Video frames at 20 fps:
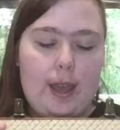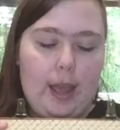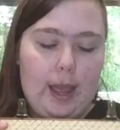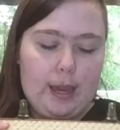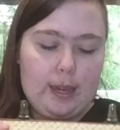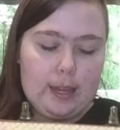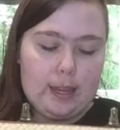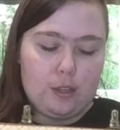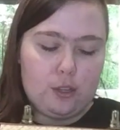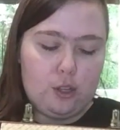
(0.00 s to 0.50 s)

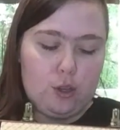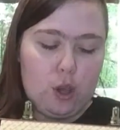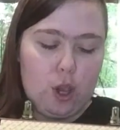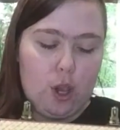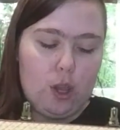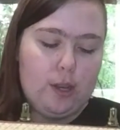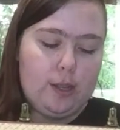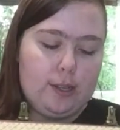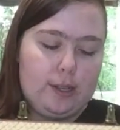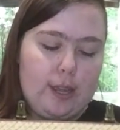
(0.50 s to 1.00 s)
And yes, you
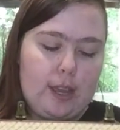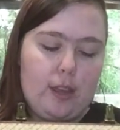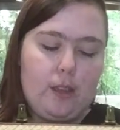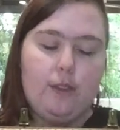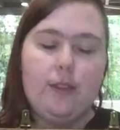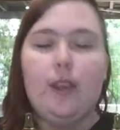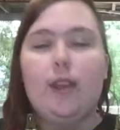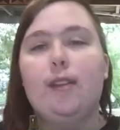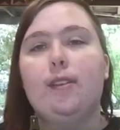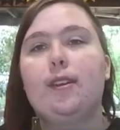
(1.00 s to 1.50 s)
heard a
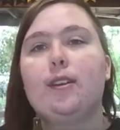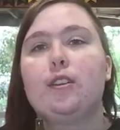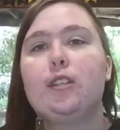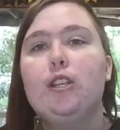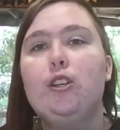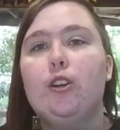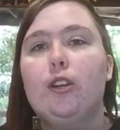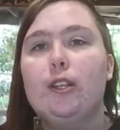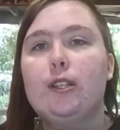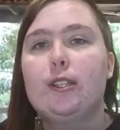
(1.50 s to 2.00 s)
sound there. It's actually
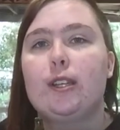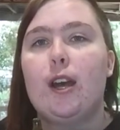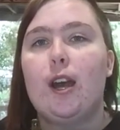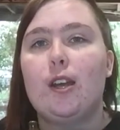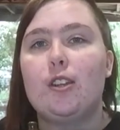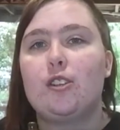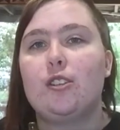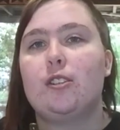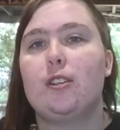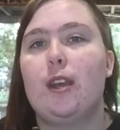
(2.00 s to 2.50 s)
got a
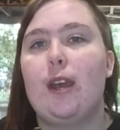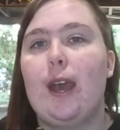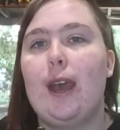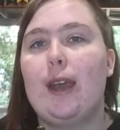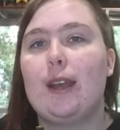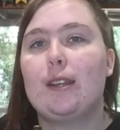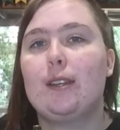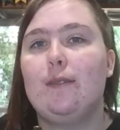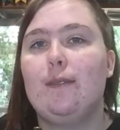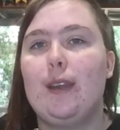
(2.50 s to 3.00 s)
touch
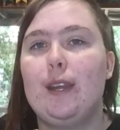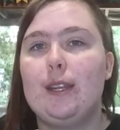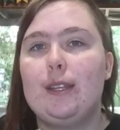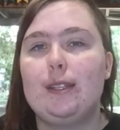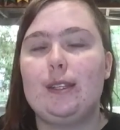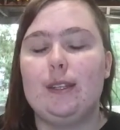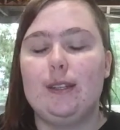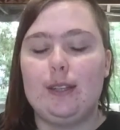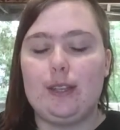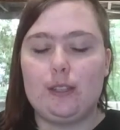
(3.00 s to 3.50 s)

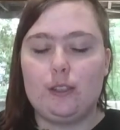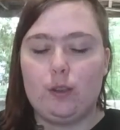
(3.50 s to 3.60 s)
activation thing,